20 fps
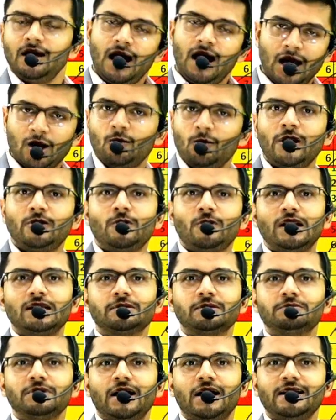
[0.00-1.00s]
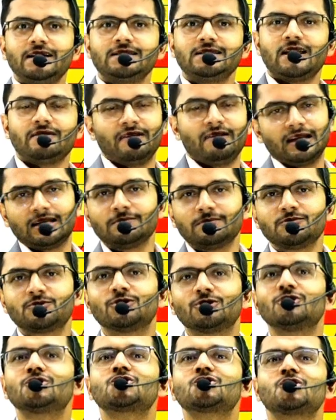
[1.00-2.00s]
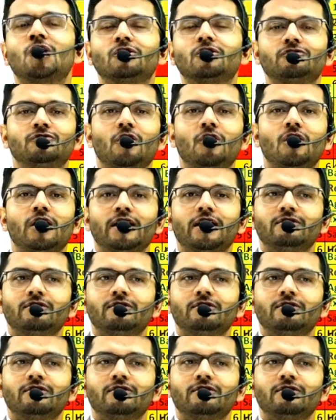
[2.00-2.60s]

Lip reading: Hello and welcome guys, and welcome to this short vlog.